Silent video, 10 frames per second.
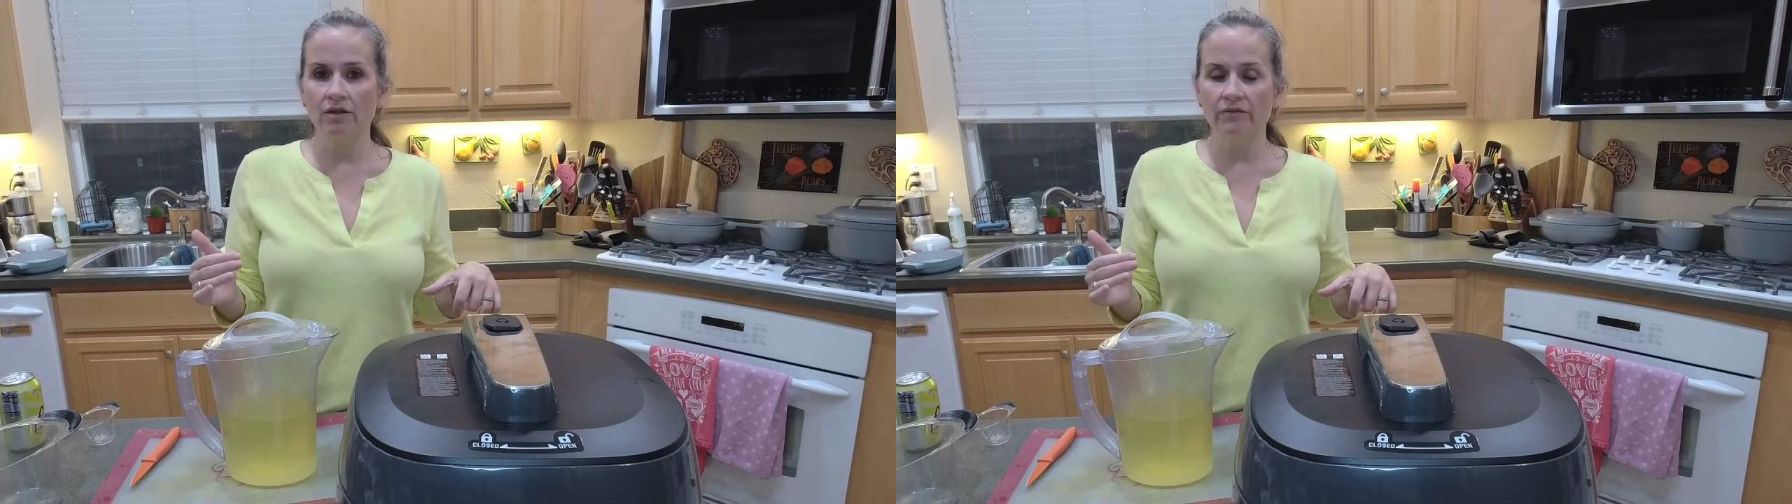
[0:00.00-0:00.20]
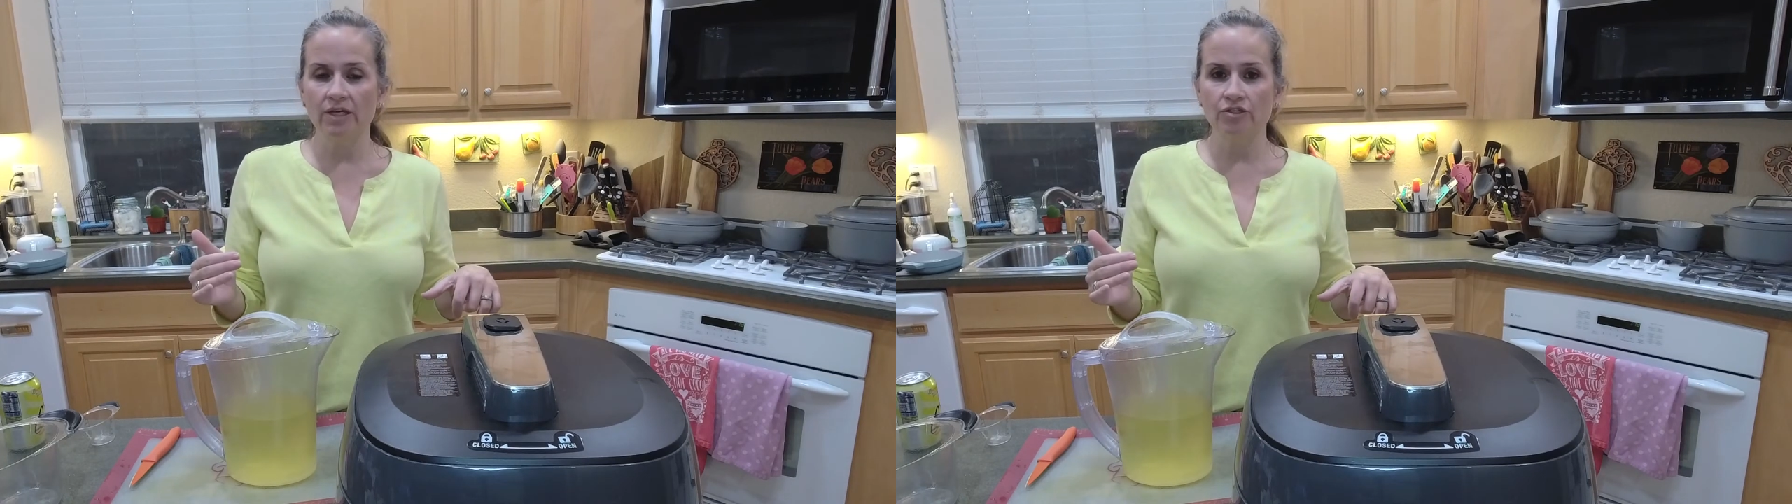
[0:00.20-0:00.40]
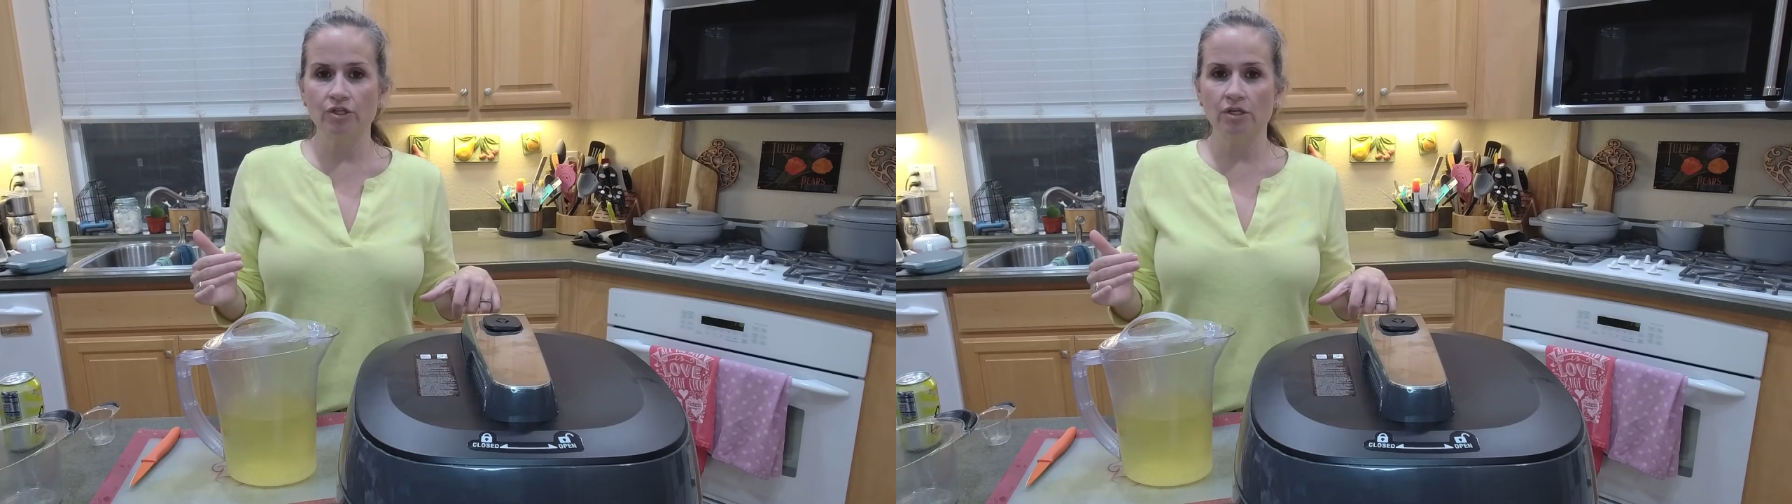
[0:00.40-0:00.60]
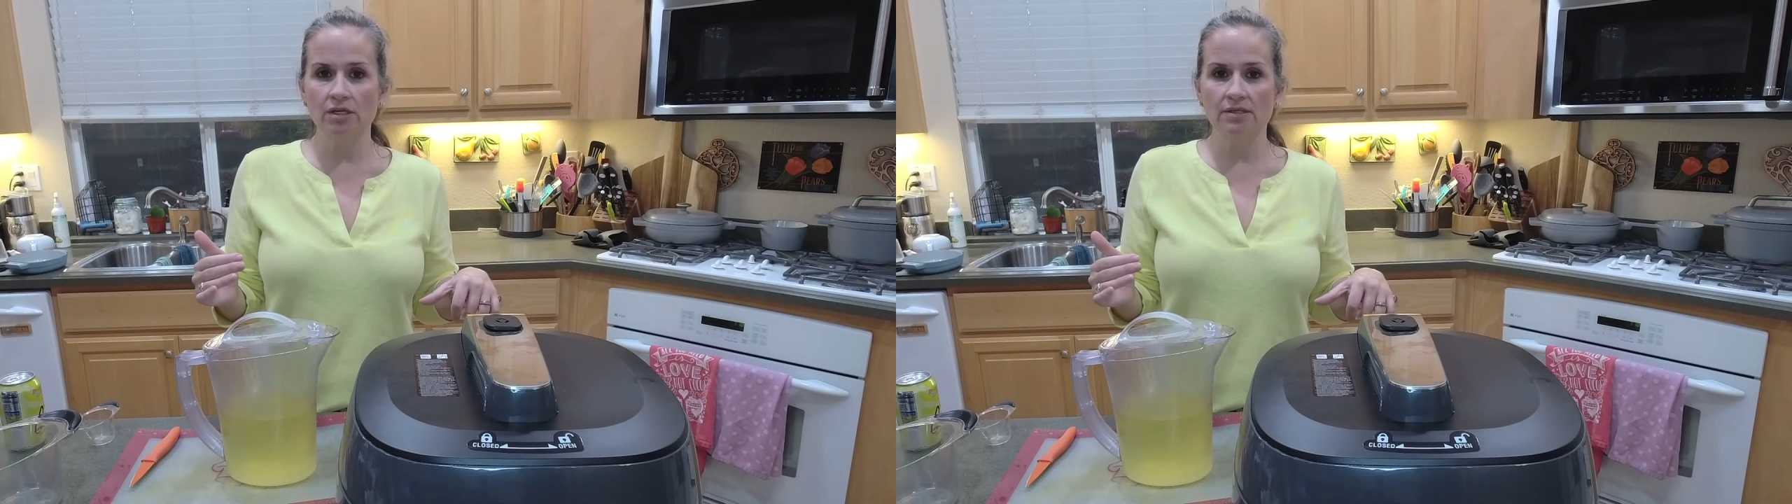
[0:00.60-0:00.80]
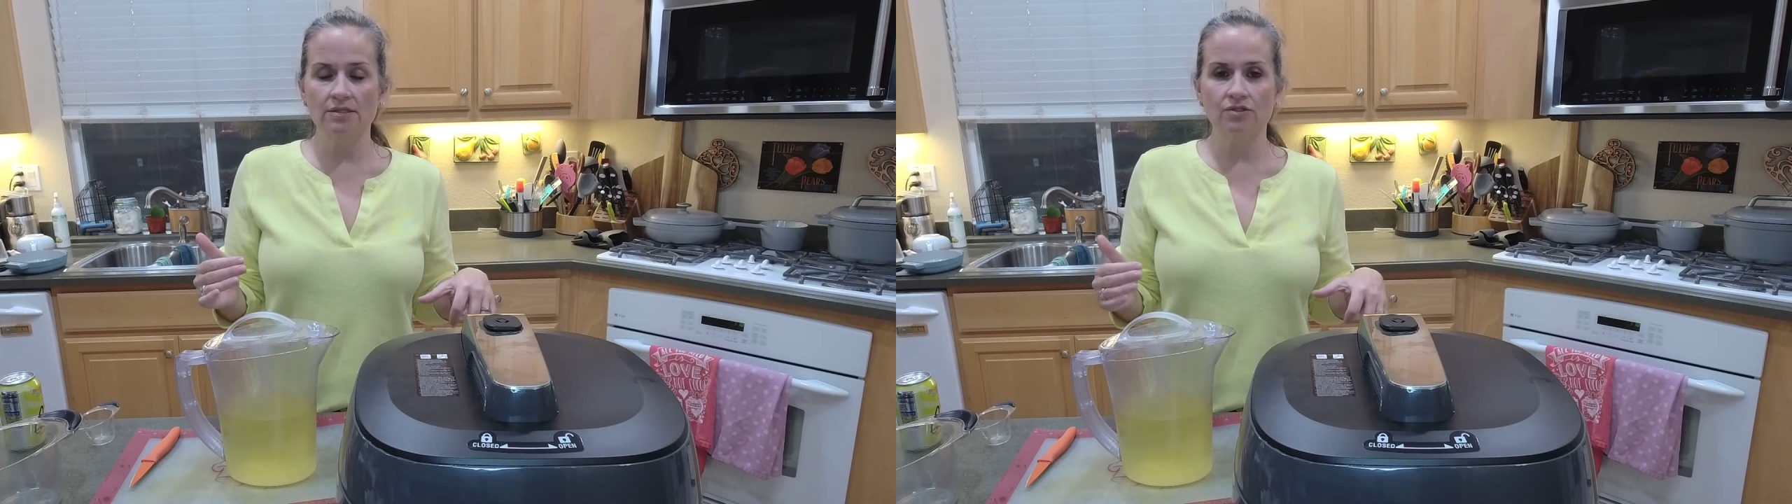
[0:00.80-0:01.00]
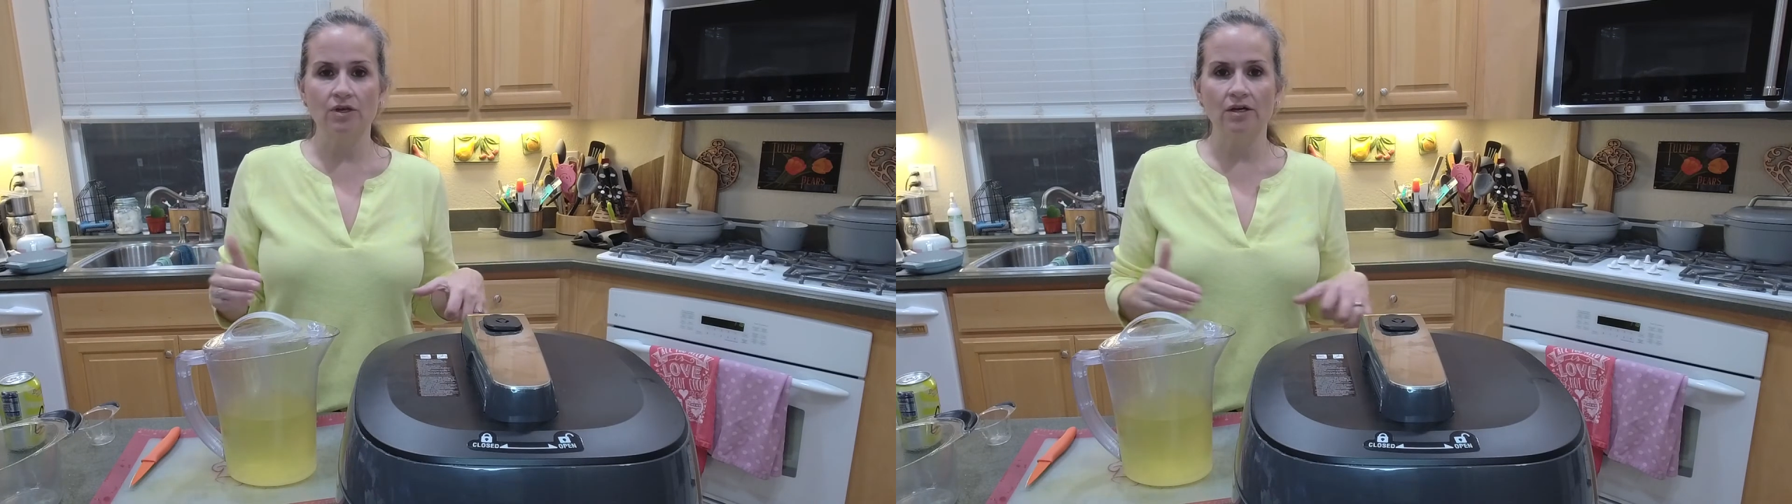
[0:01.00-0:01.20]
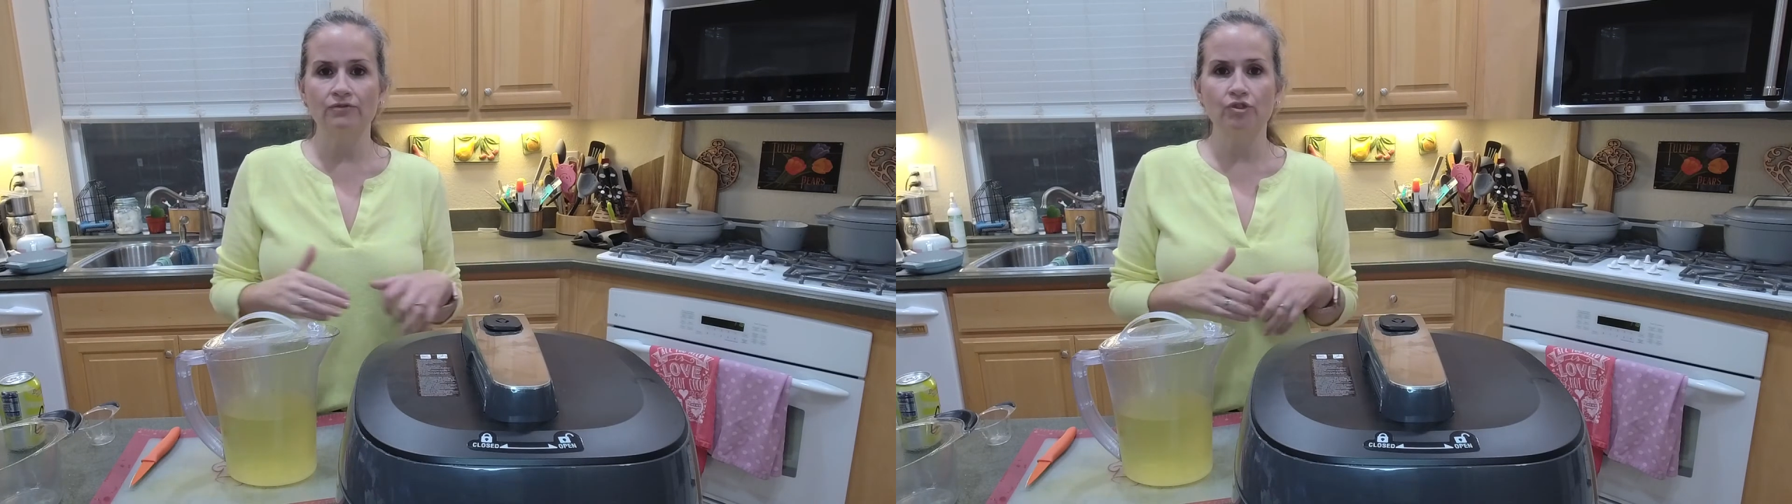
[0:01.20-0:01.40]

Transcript: of that sugar has dissolved,